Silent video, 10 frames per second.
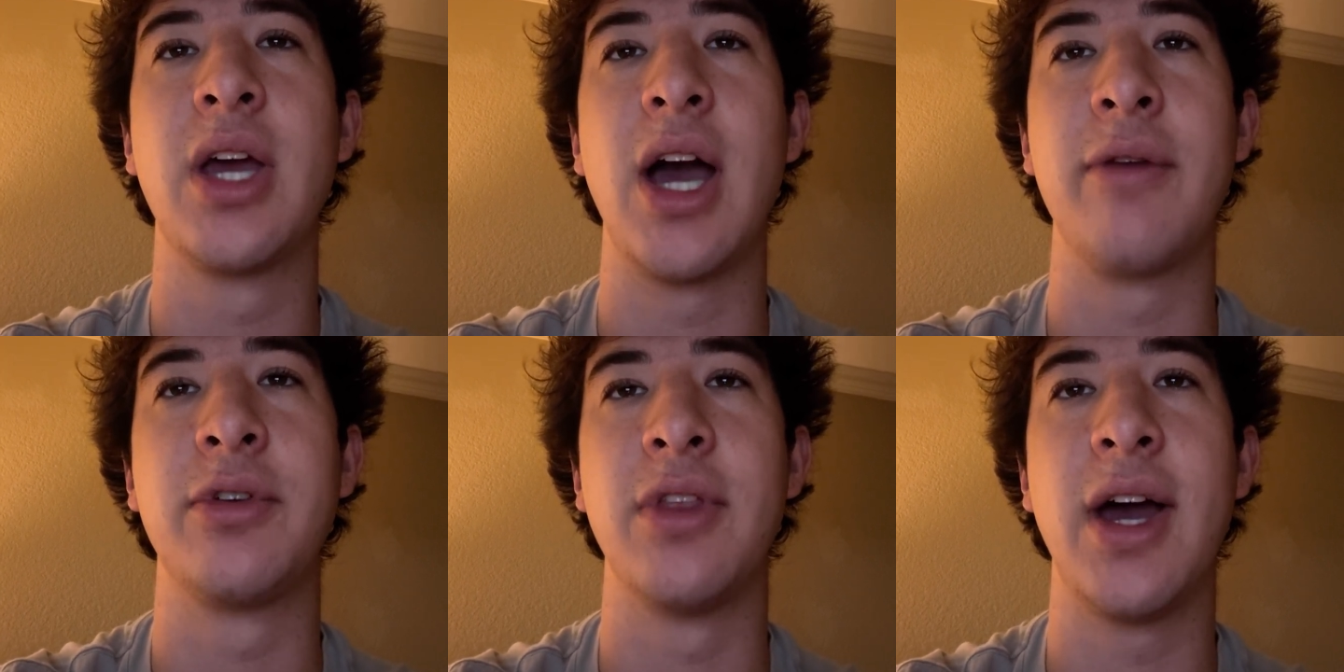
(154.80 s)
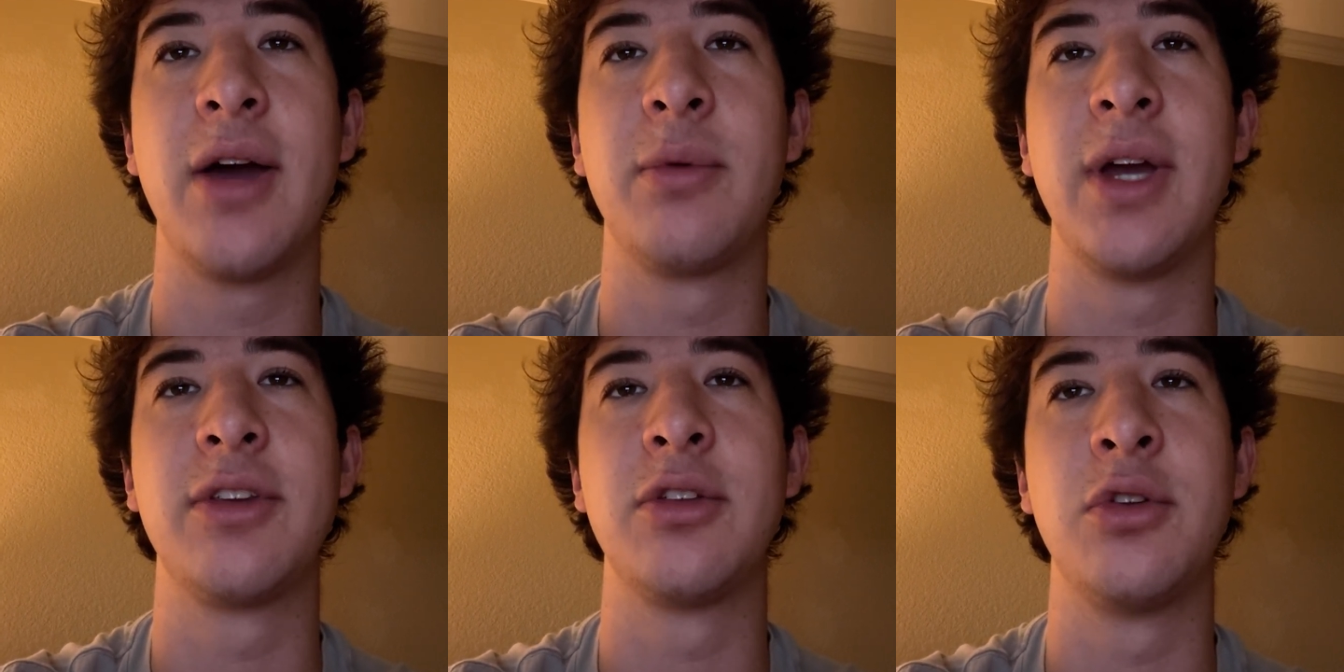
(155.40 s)
after that, we
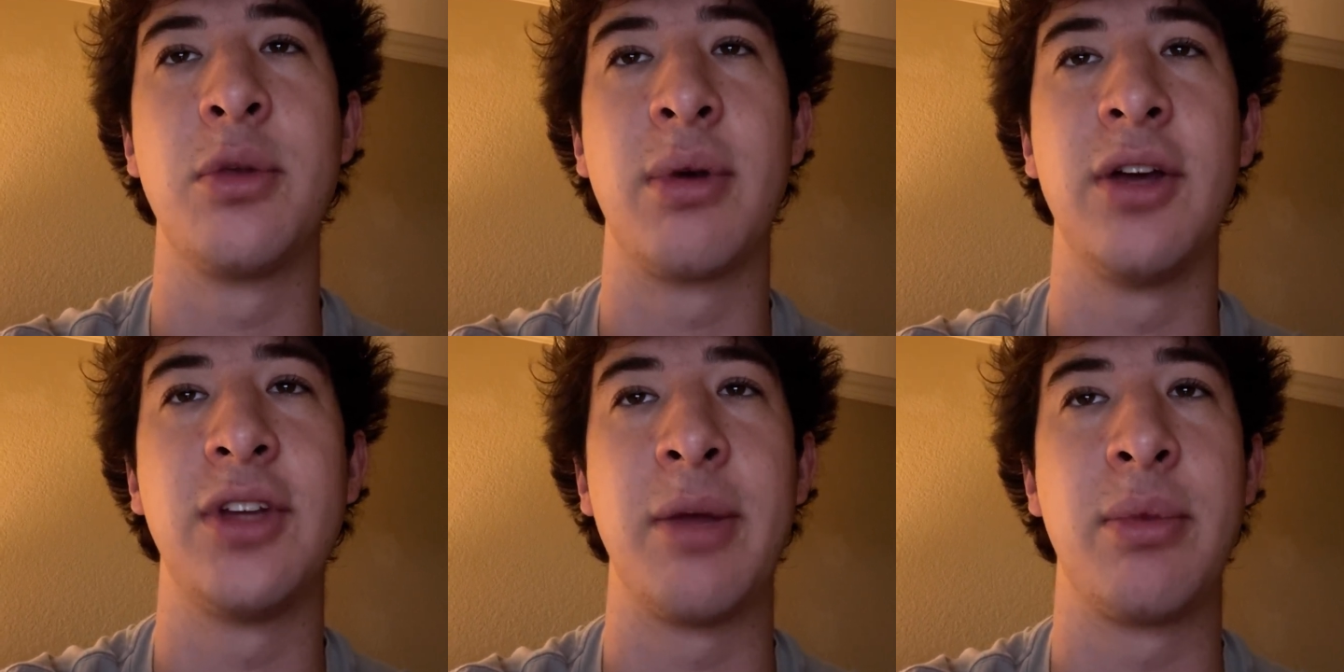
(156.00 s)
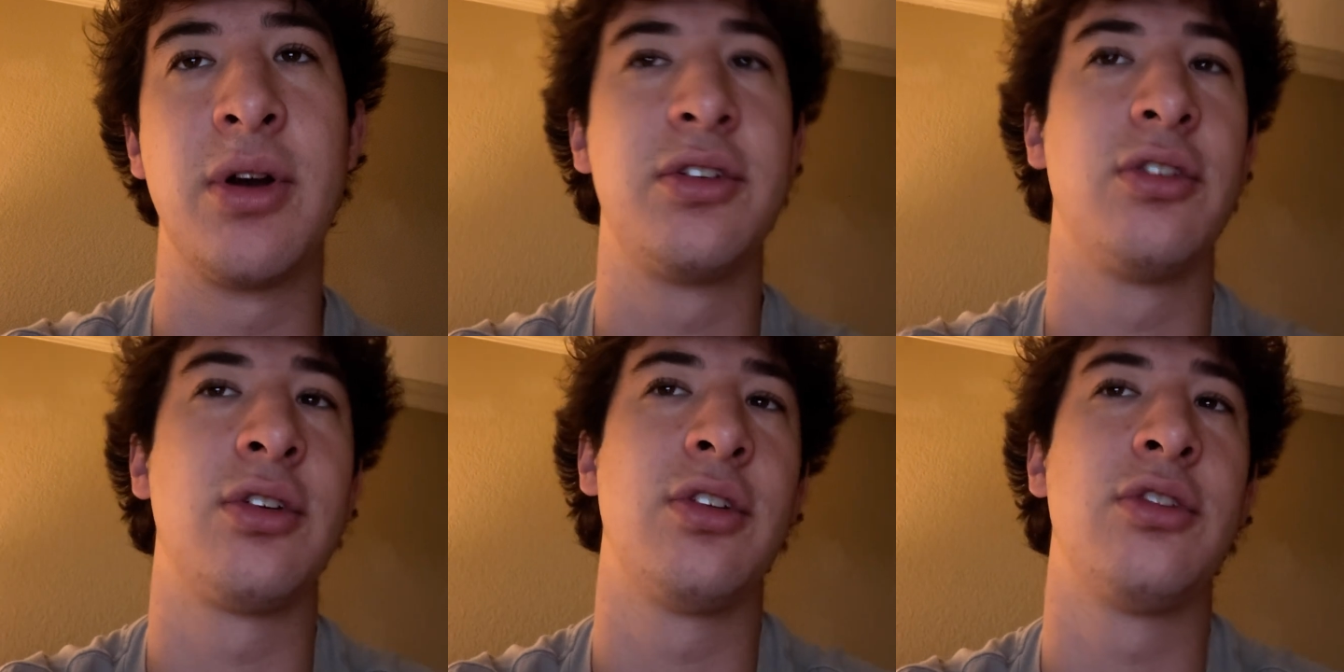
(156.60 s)
have to do the price at purchase,
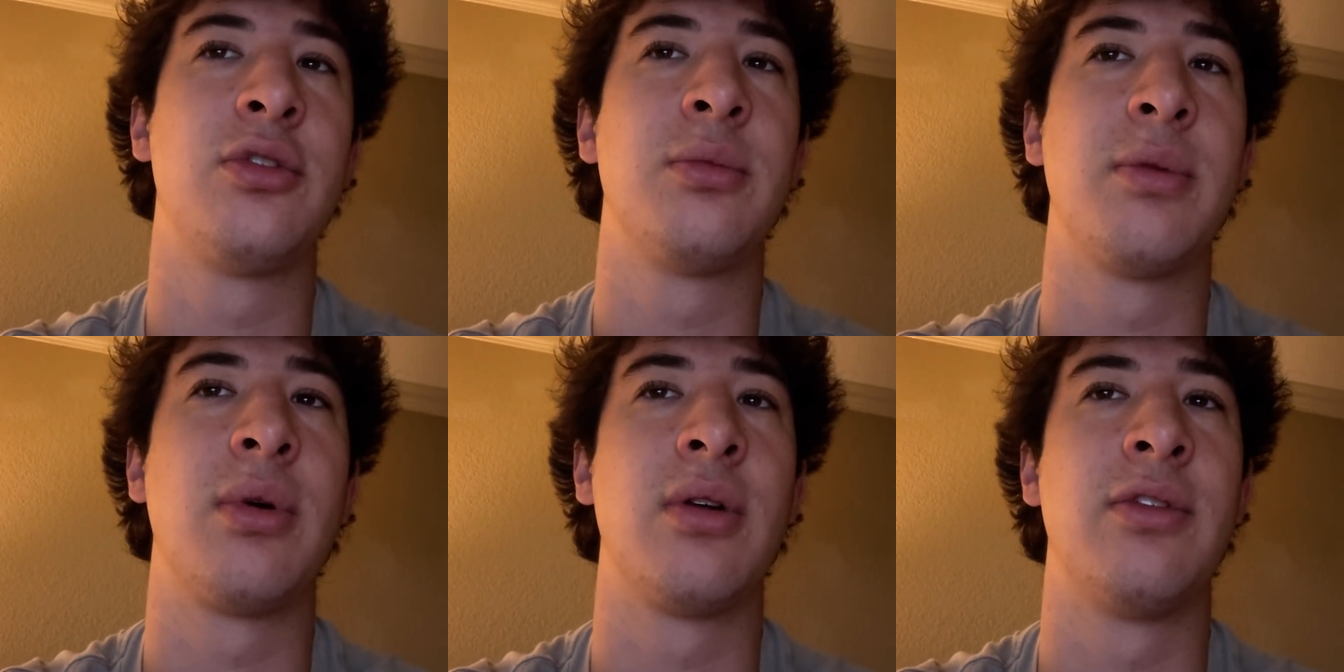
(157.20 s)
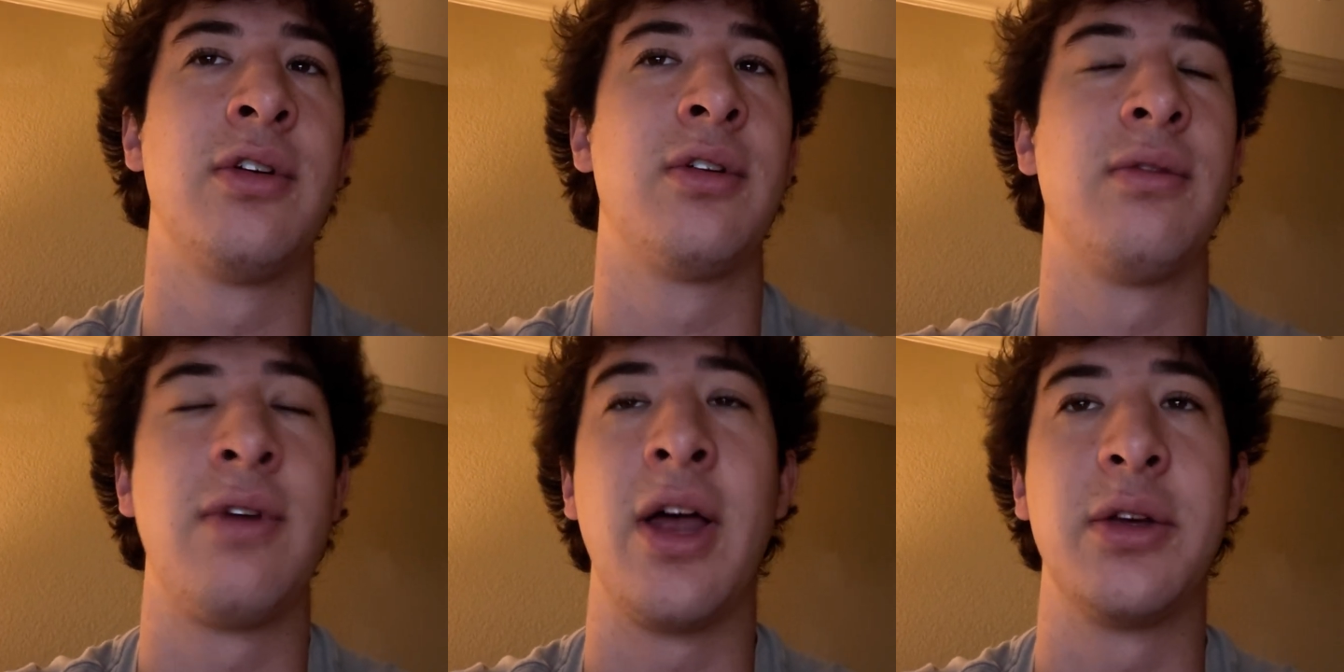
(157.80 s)
or assume the par
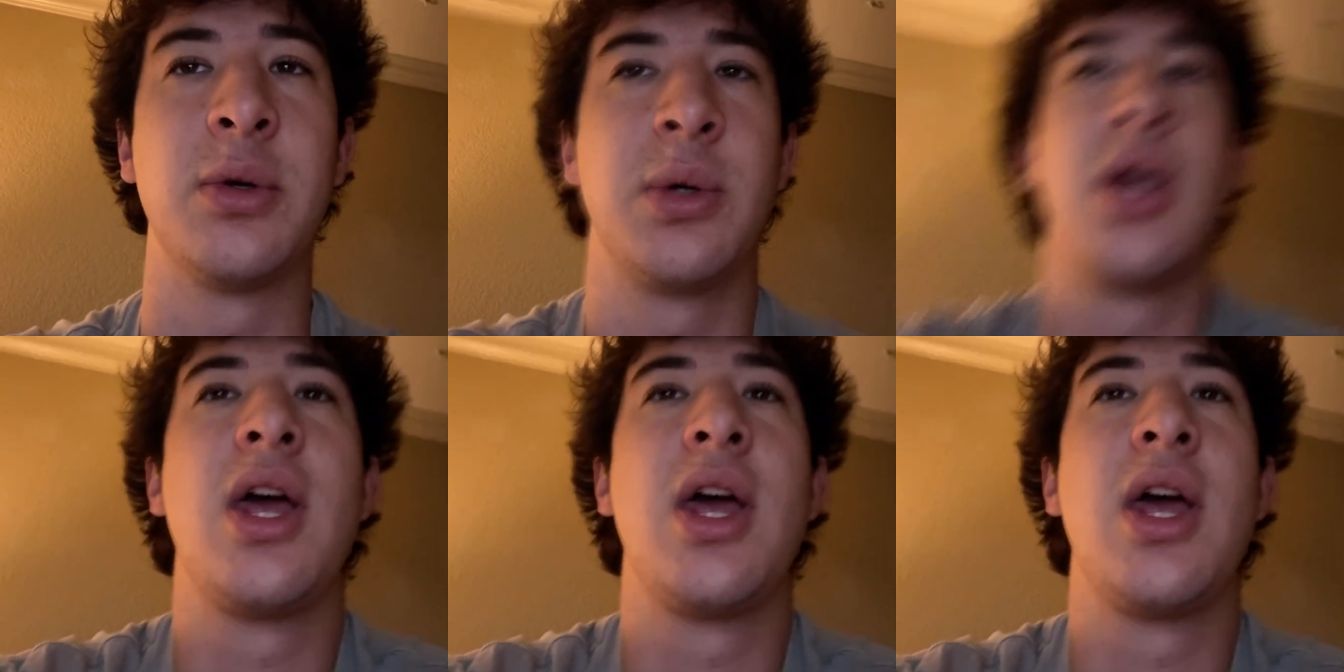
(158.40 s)
value.